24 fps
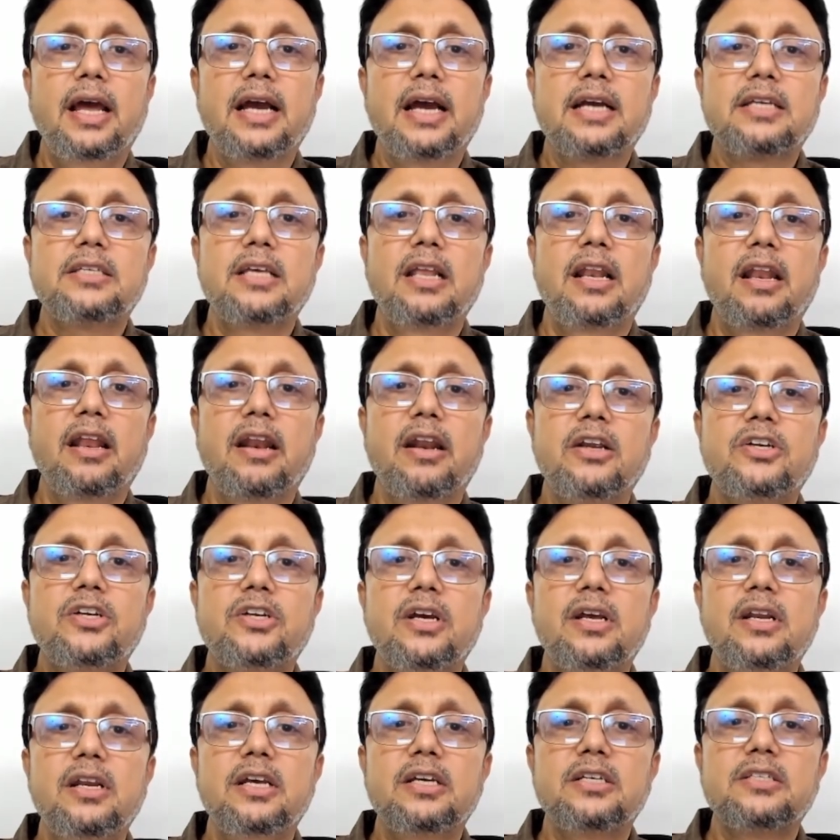
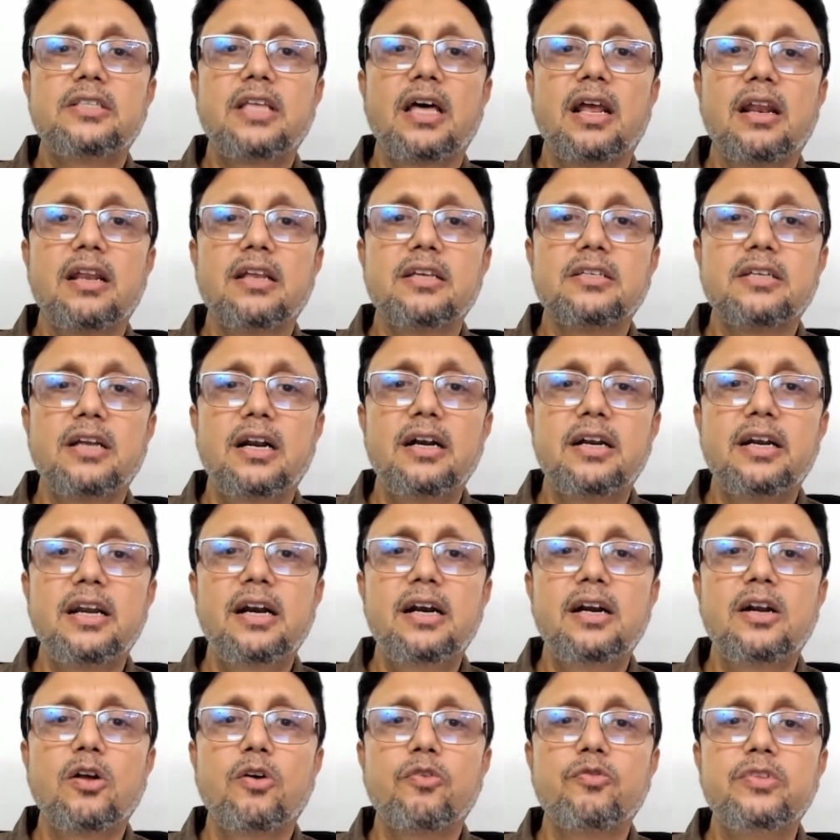acceleration is the
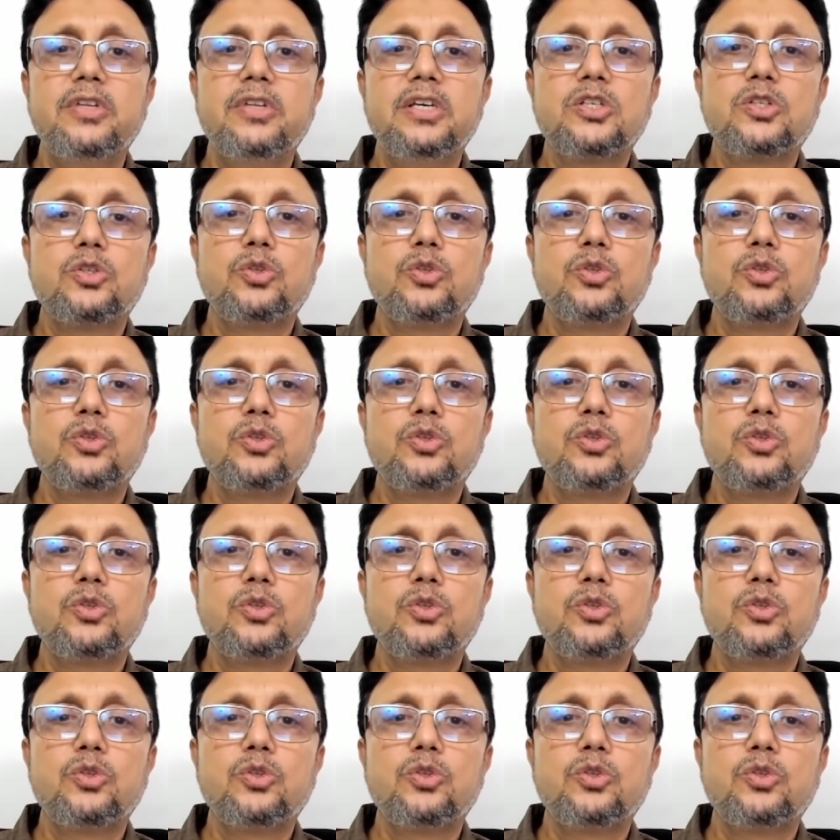resultant of